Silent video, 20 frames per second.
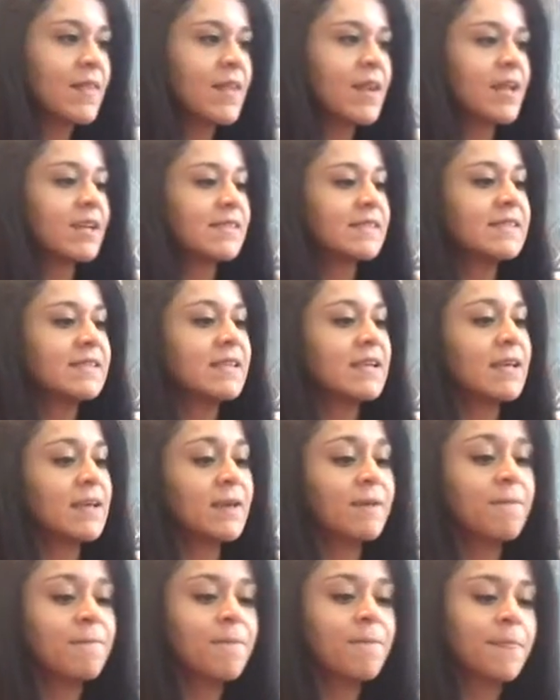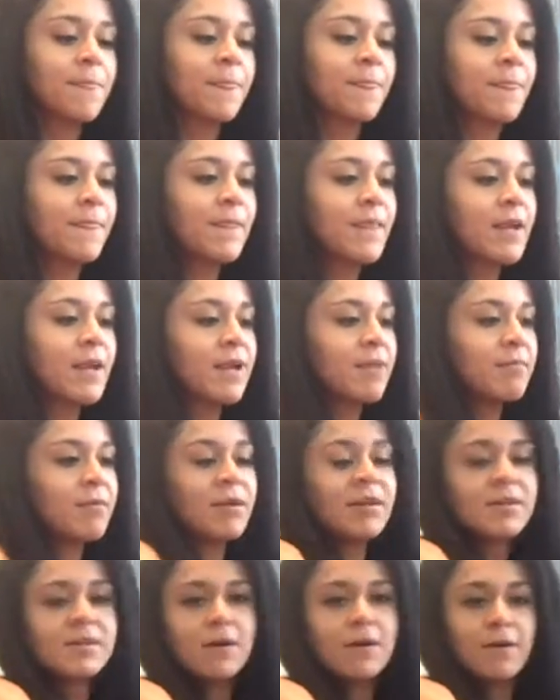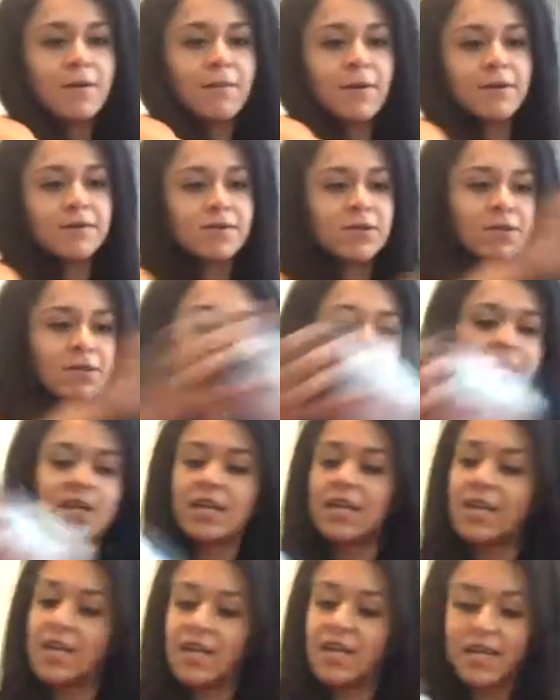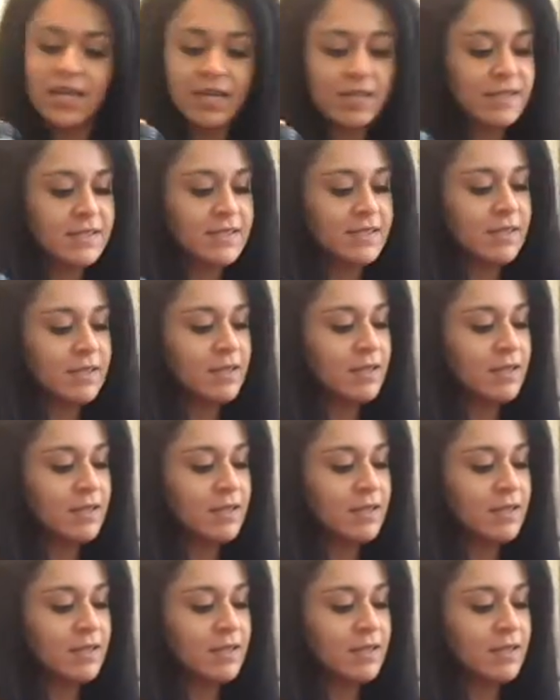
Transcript: the next thing that I'm gonna talk about is